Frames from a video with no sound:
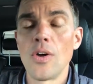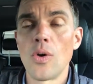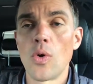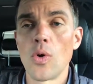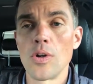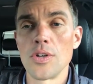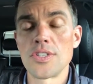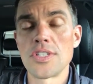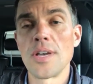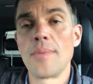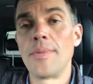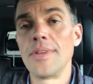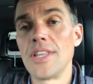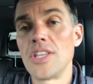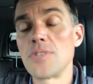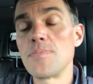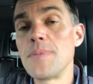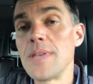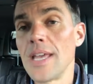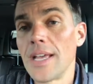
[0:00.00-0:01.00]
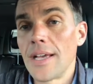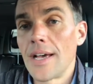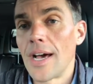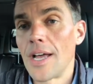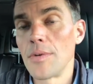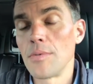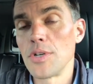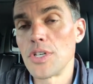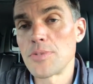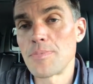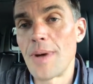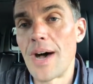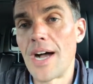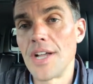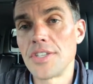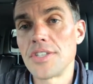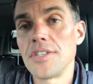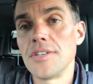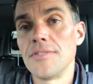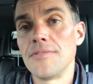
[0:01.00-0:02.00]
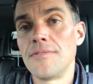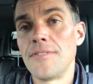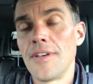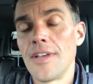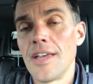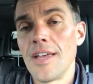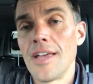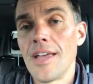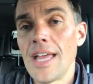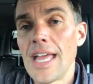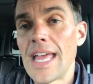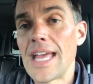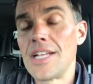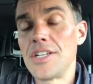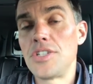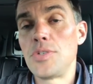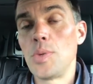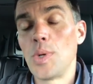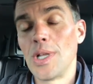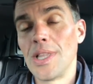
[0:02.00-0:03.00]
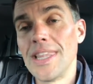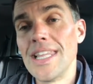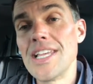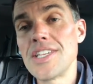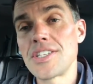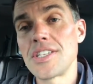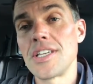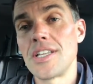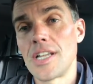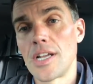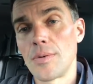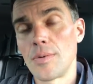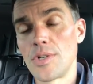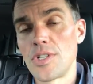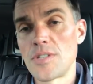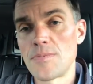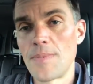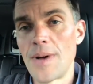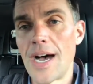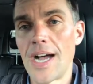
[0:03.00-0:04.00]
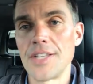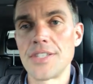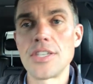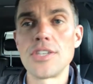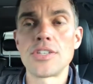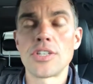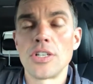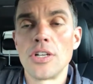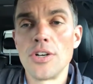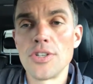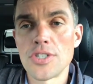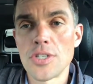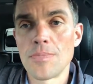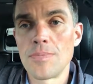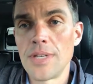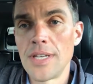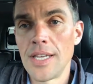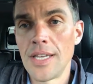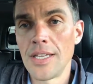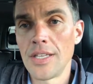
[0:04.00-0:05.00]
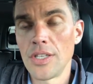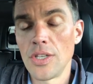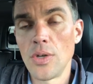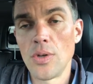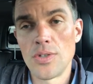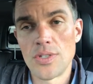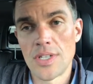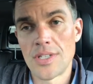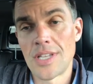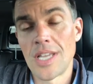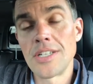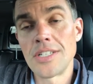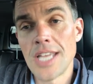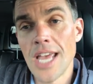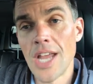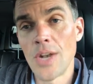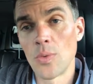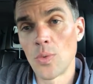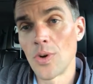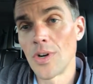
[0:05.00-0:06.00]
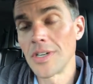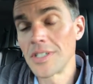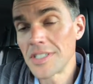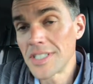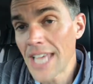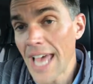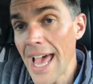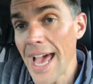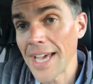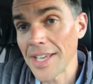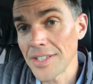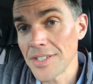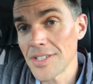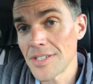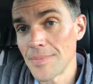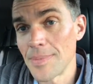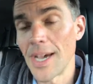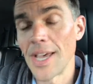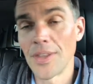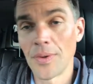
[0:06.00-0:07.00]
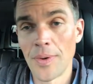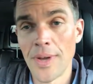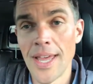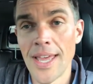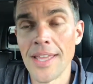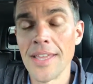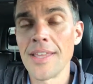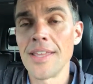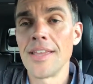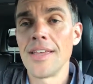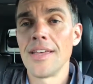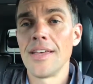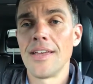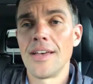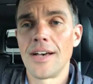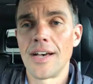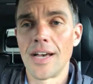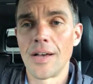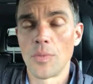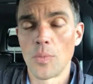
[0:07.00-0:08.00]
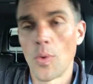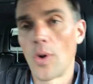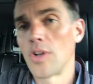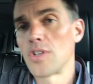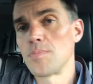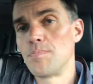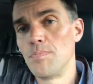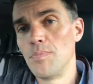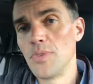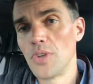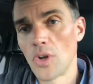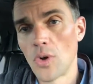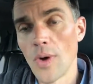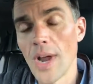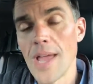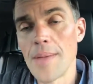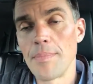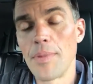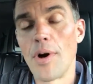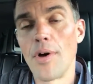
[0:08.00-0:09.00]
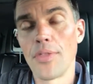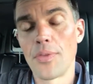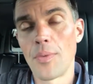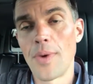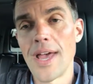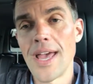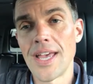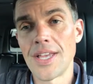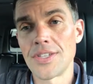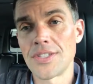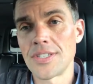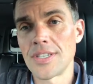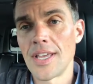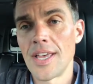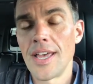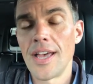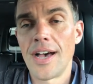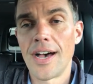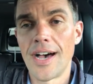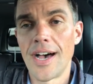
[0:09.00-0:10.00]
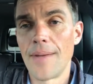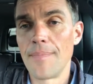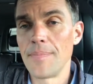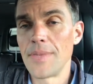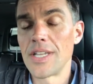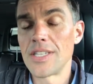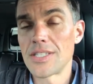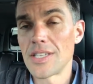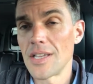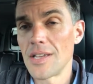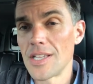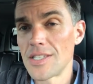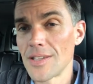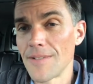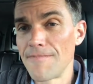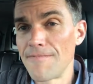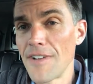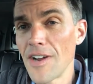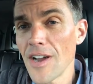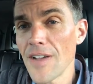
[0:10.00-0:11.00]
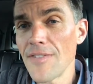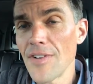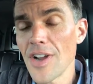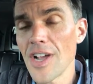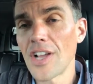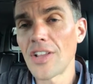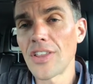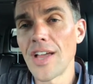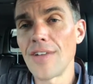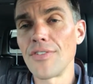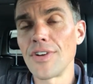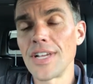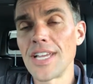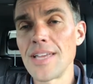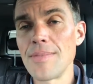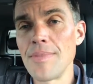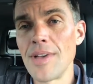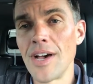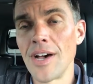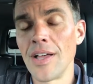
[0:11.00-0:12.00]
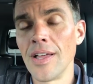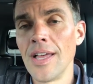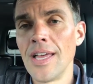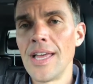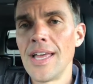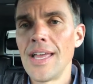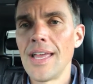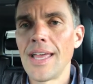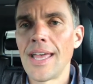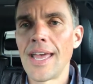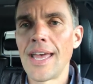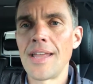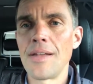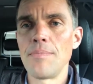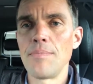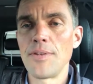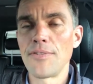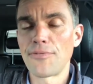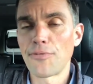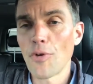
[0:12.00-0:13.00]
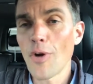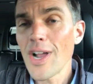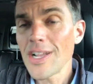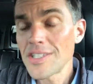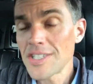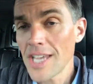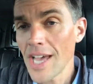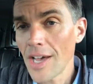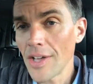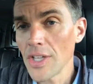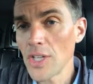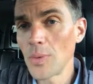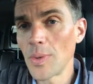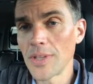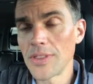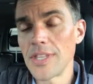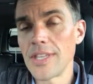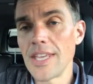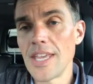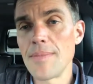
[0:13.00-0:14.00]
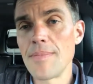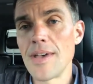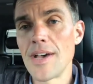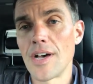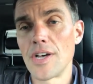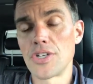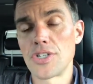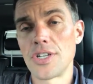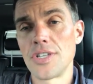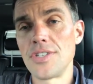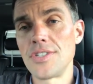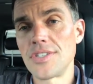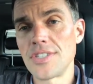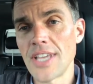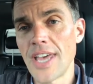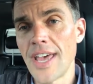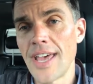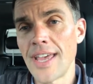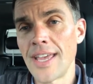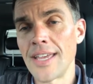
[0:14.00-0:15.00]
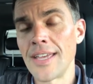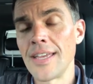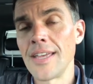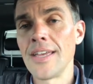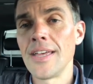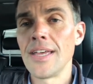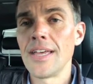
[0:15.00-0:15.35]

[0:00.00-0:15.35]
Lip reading: or someone that's being unresponsive, and to elicit a response. This can also be used as a 10-word text, by the way. Works great both ways. It's a very, very clever email. And before I tell you what the email should say,